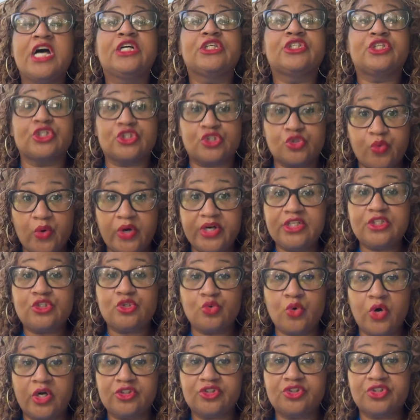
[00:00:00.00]
to
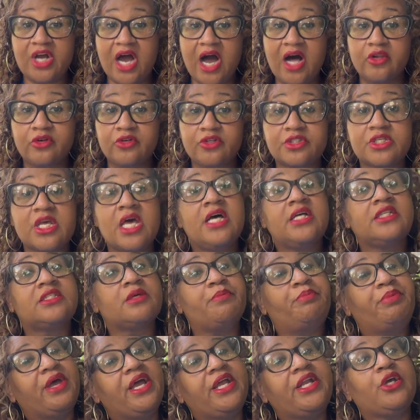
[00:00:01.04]
$2,200
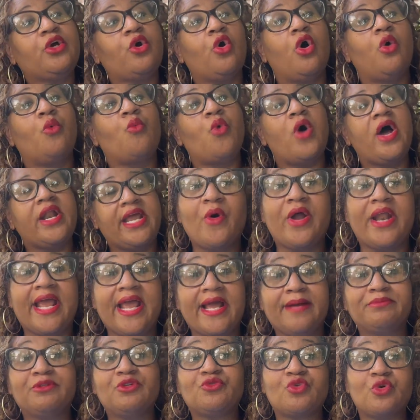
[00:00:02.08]
depending on what
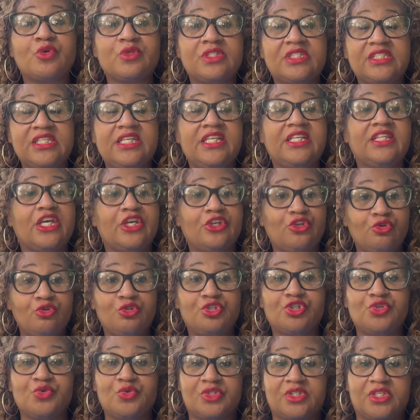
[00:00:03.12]
Hampton Roads city that you
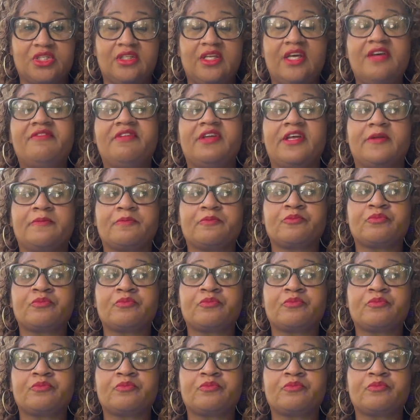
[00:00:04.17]
choose to live in.